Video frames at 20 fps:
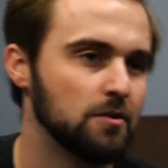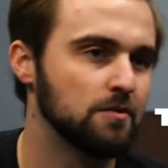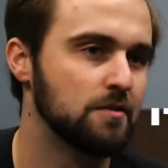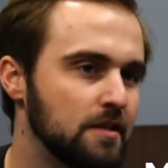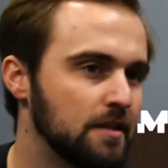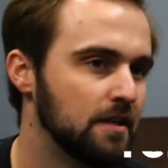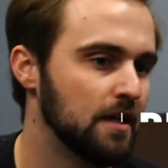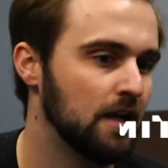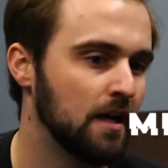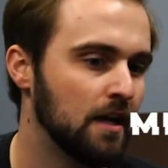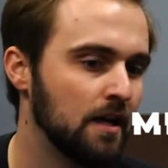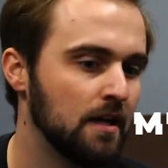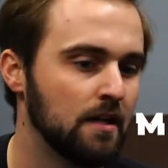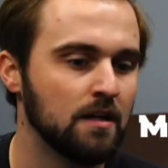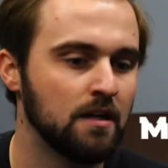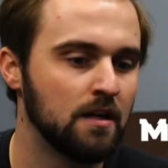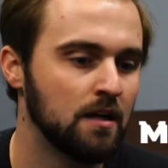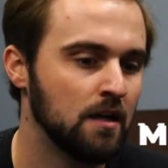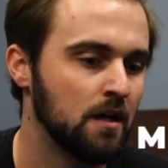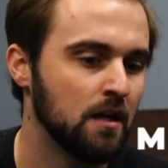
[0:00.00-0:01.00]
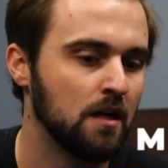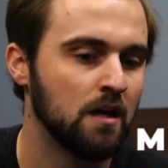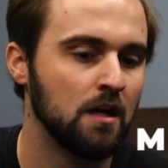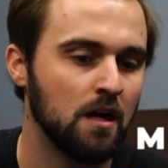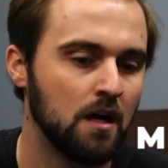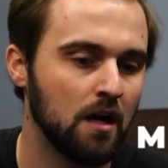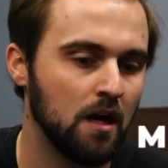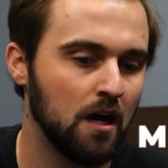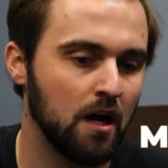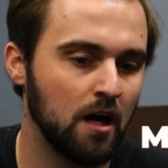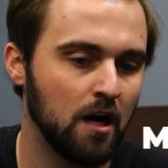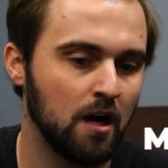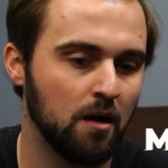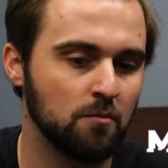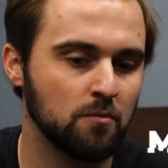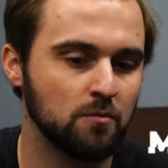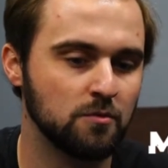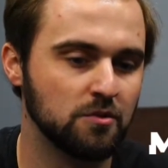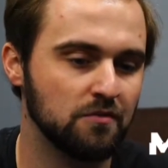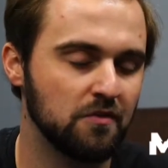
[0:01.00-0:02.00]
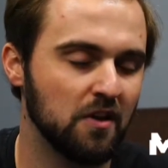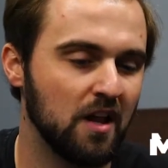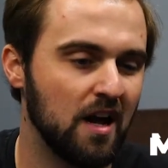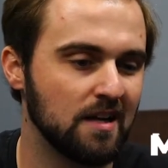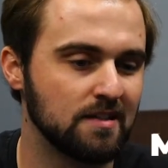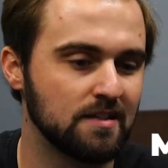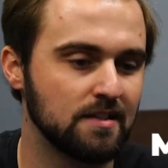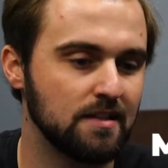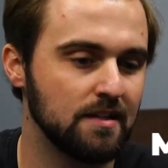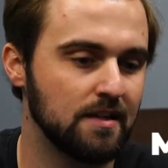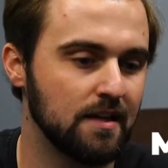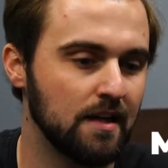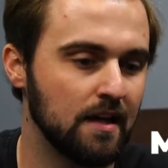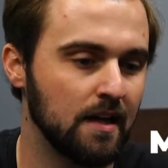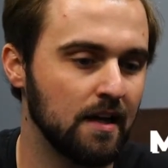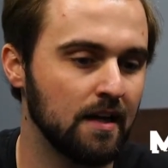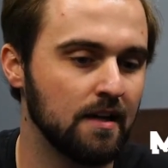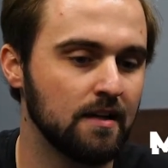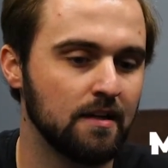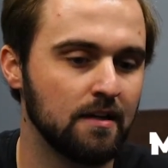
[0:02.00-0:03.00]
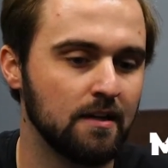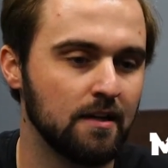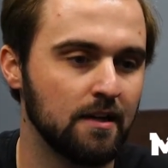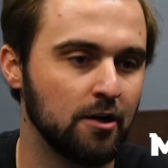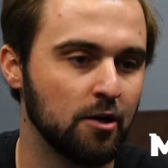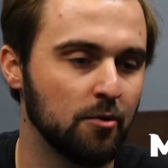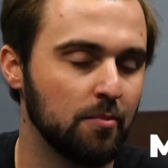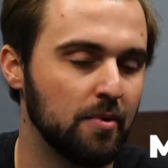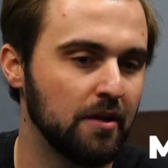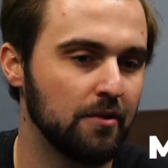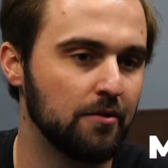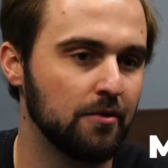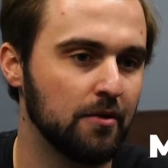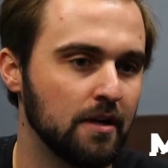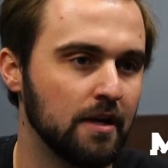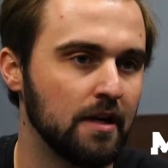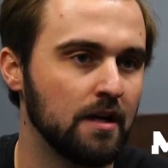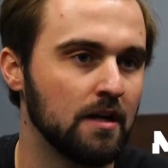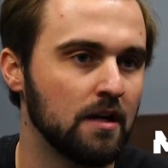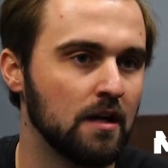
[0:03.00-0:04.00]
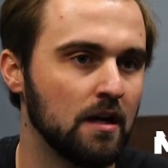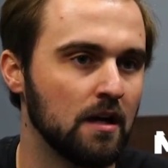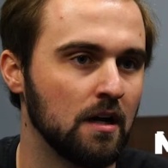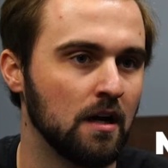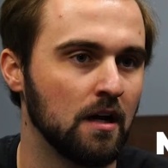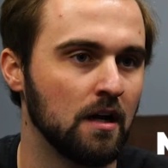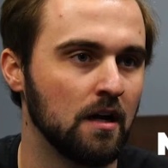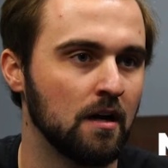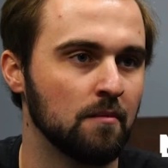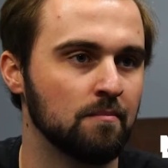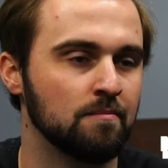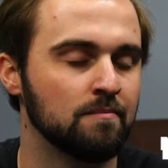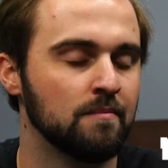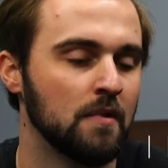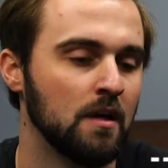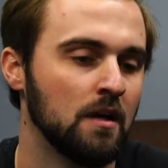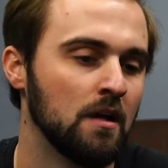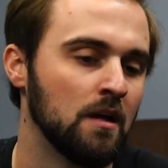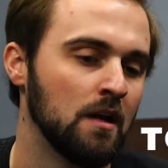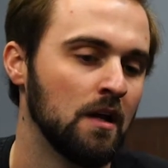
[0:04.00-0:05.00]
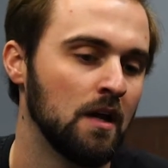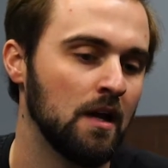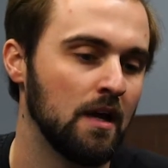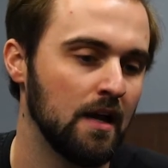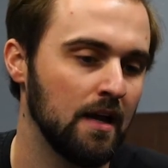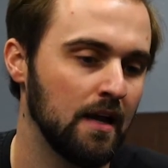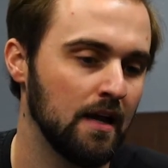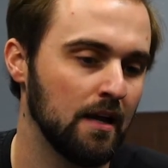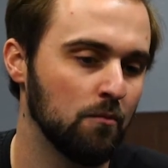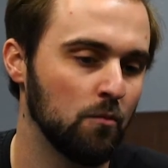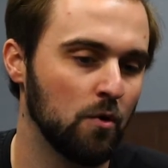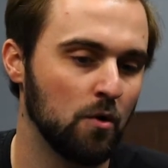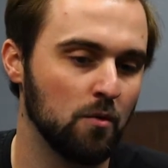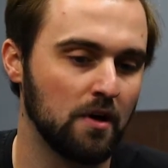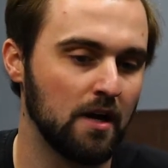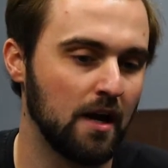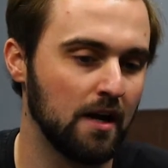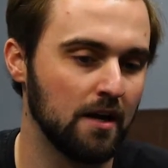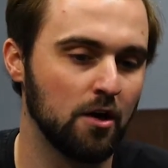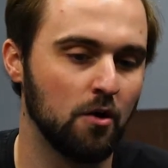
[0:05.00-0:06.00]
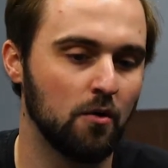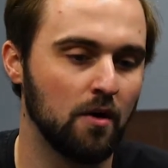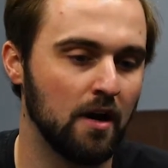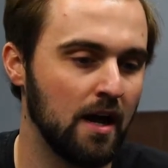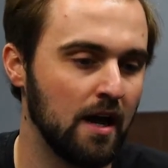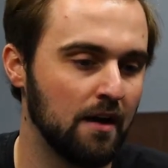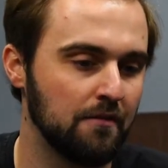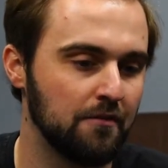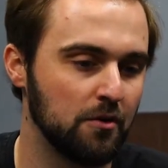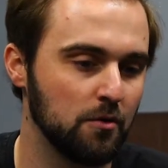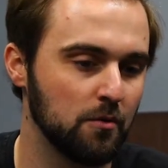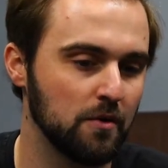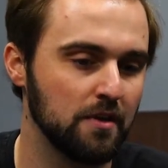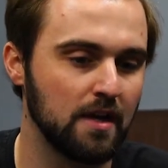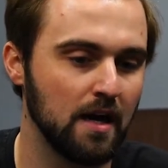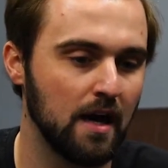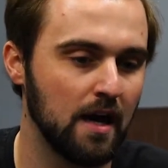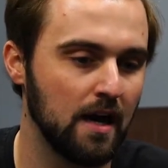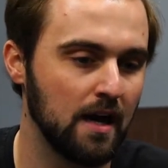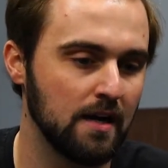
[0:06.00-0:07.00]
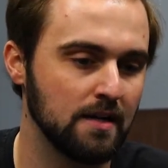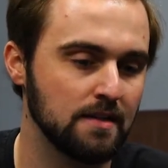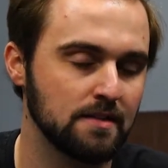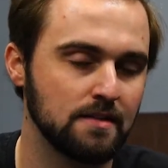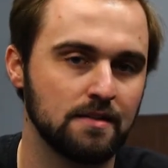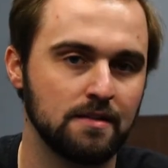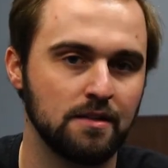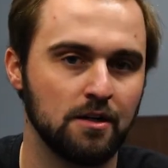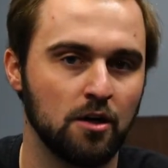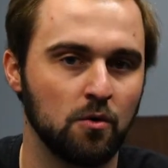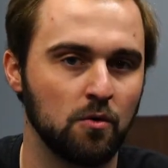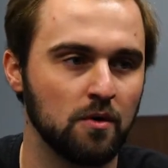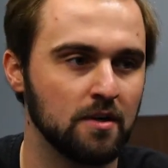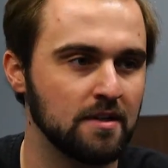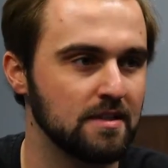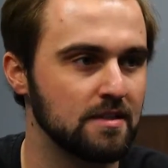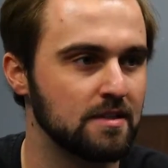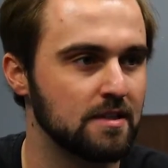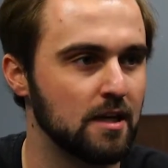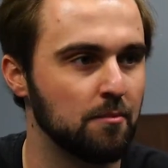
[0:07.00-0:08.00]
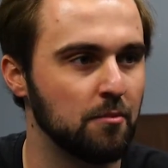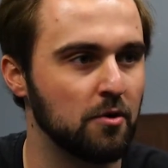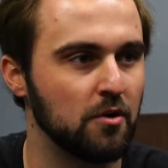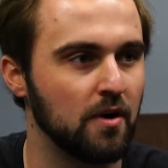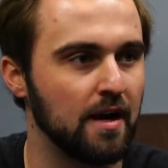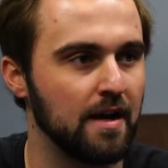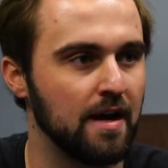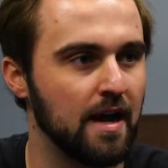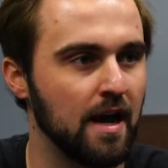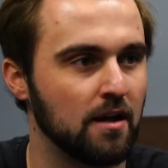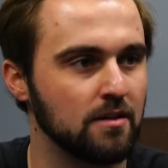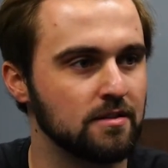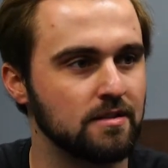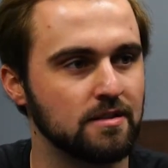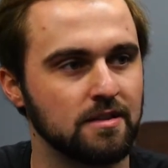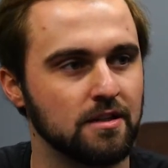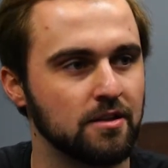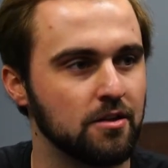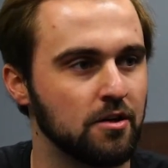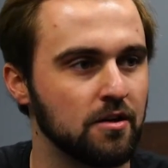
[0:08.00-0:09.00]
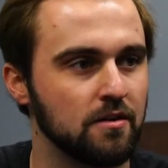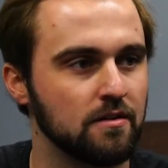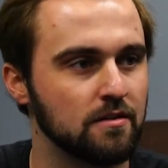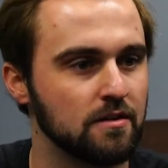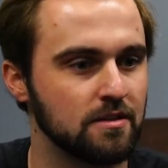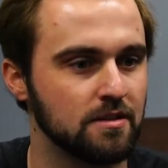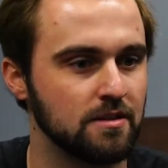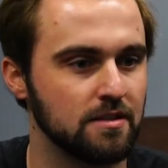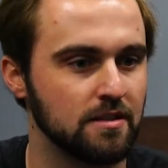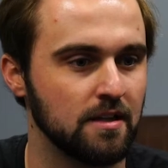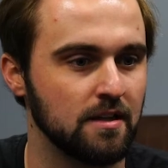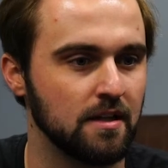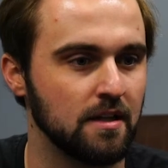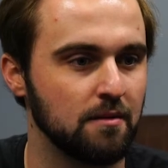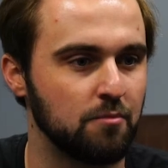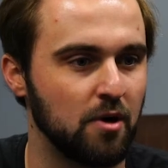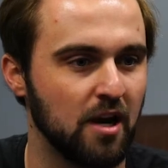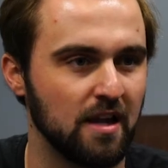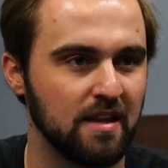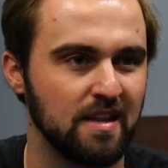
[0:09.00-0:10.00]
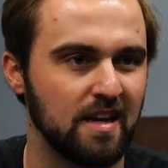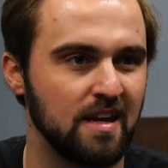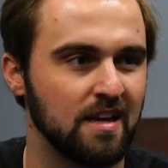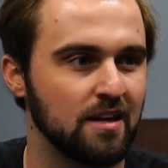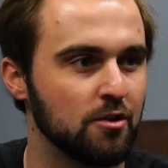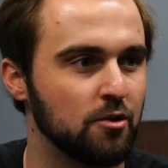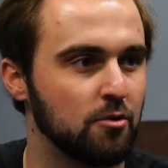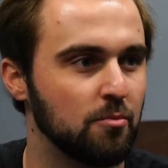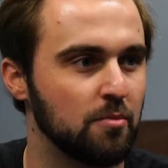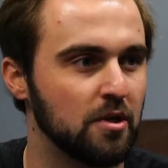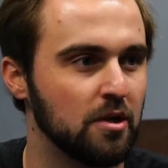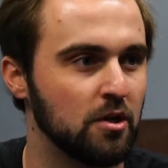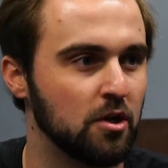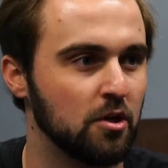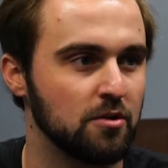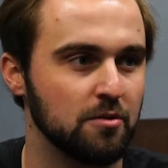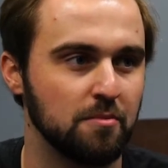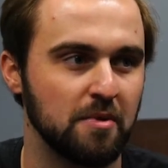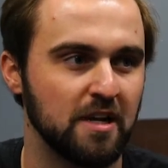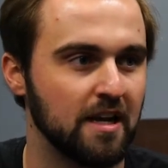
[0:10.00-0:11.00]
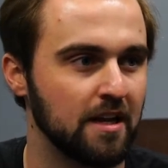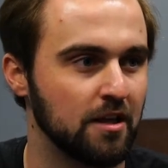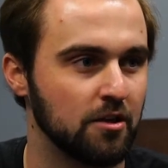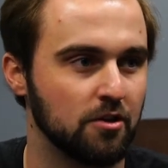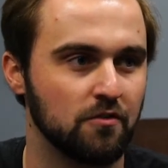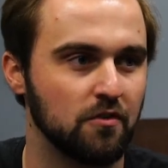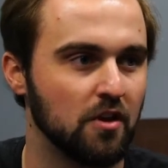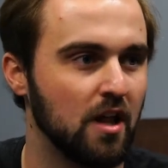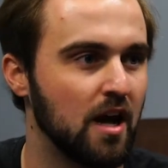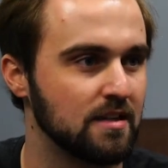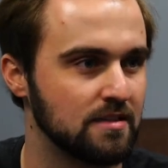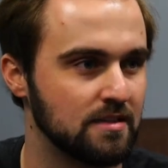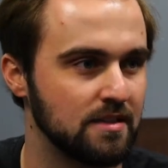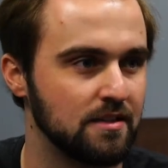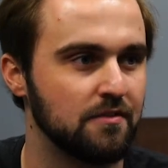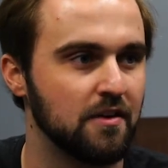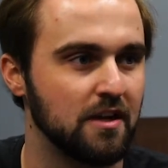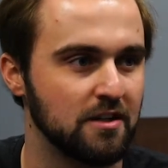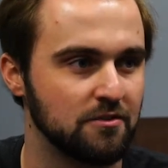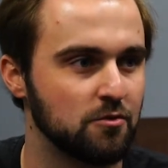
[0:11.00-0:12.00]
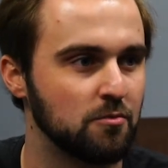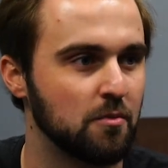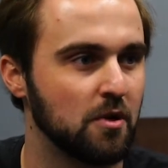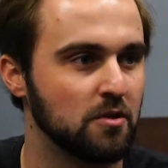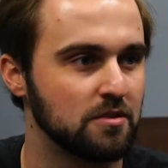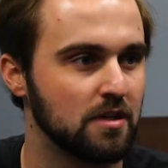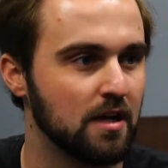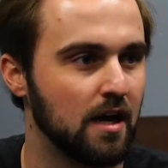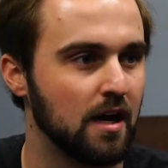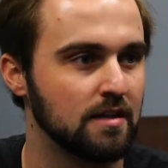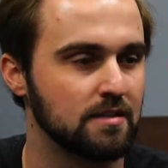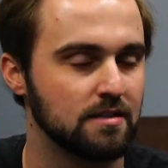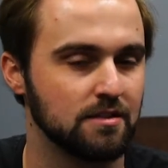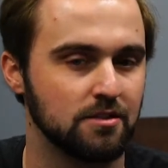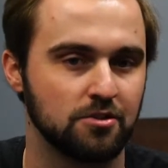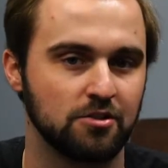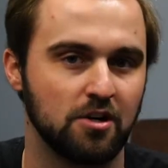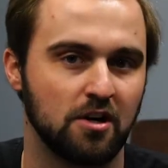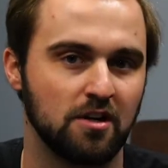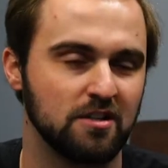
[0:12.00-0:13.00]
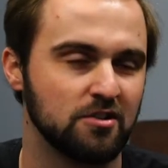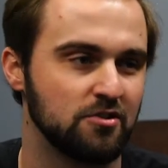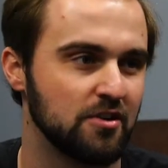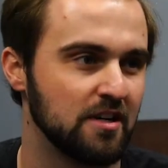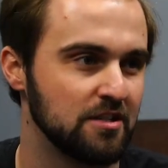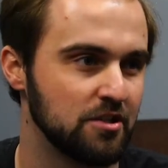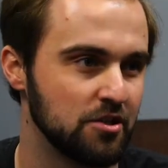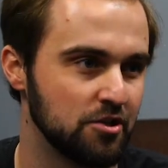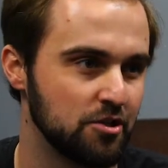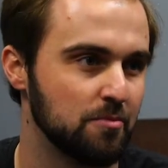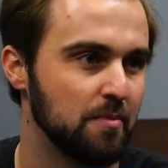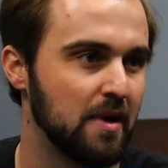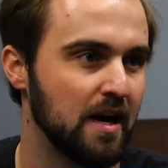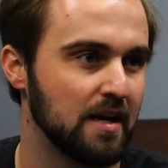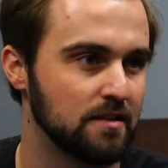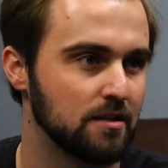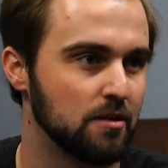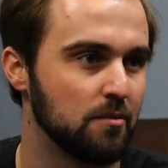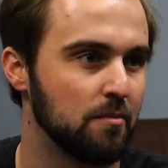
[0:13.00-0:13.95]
today was Velocity Day here at P3, and what we're kind of going after with guys, you know, we're in December right now. This is in probably the end of their build, the beginning of their velocity phase for most guys as they're starting to transition back to